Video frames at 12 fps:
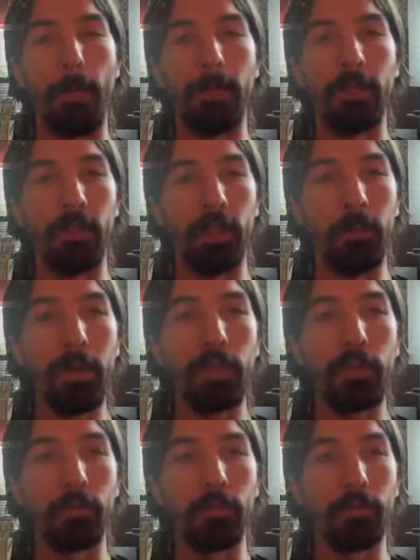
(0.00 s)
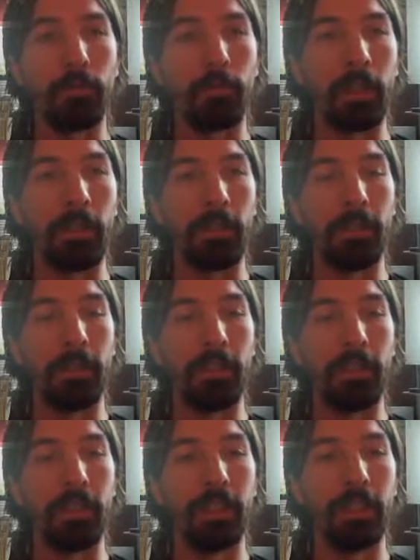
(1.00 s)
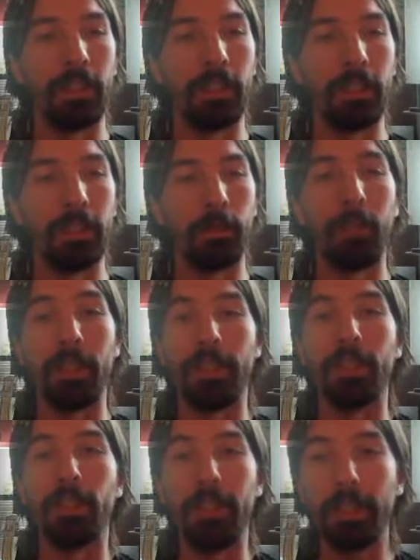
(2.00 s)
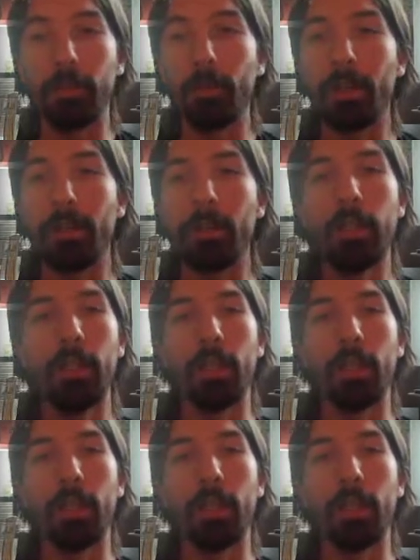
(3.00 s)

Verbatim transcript: in the image, so in the, that we can see in the histogram,